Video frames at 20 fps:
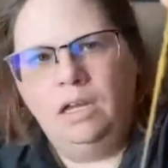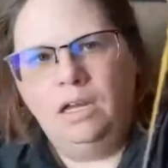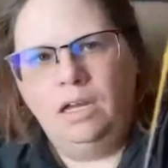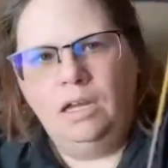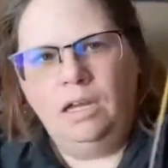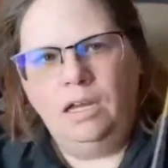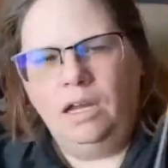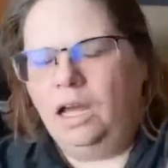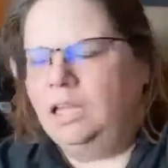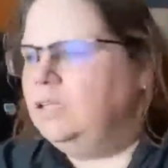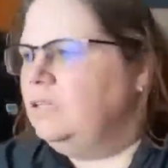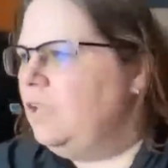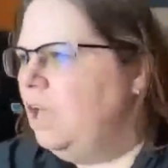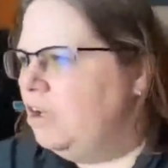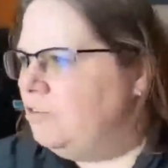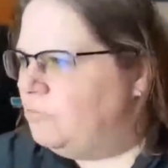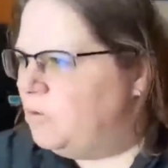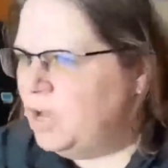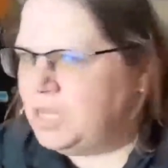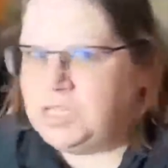I love
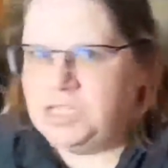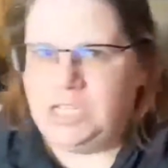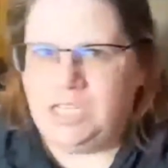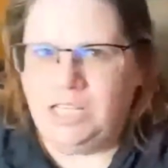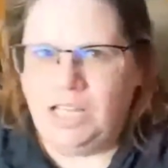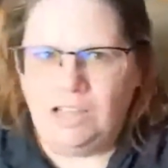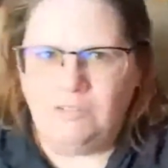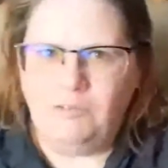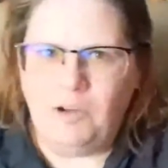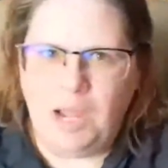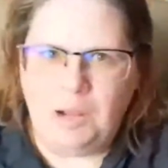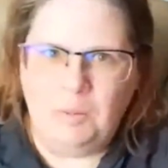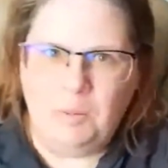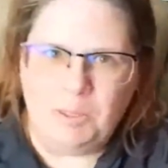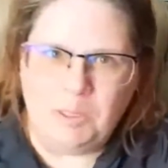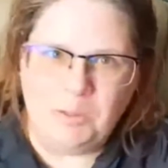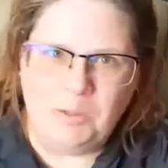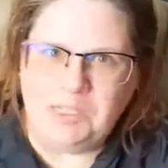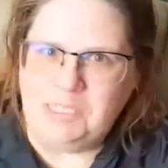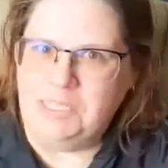watching that fiber
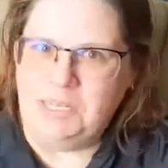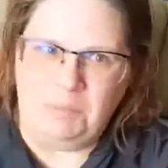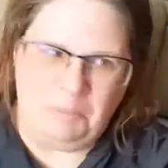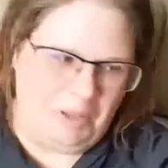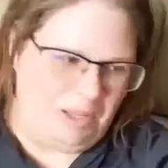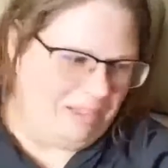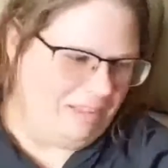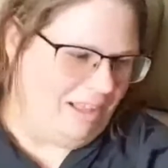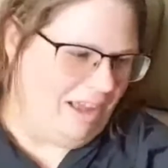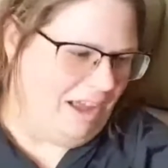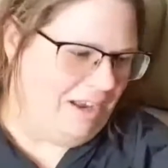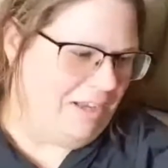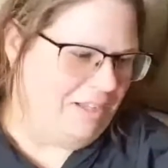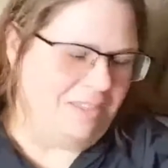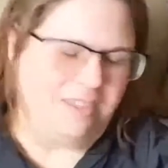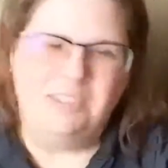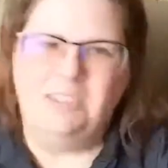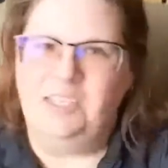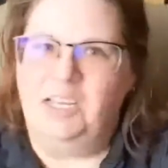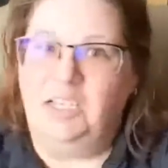twist up like that.
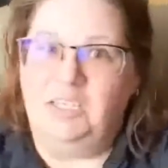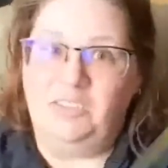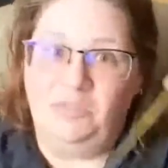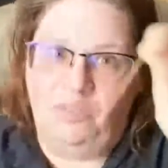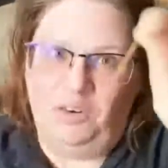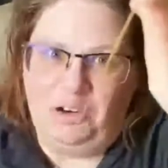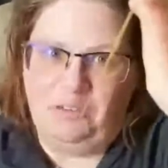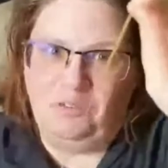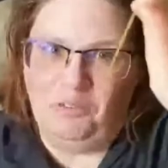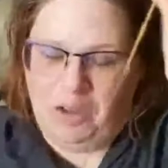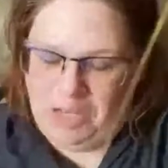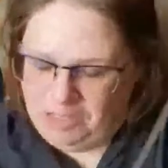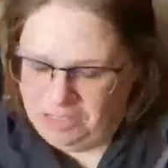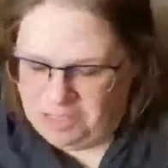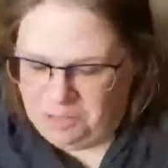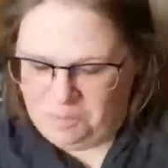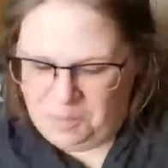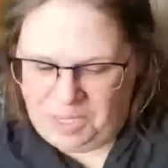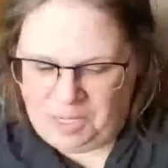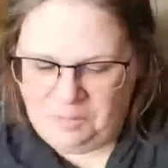It's very fun to
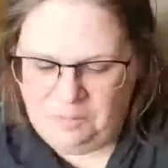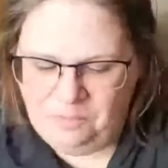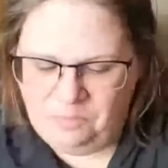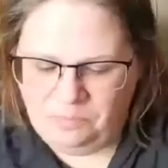me.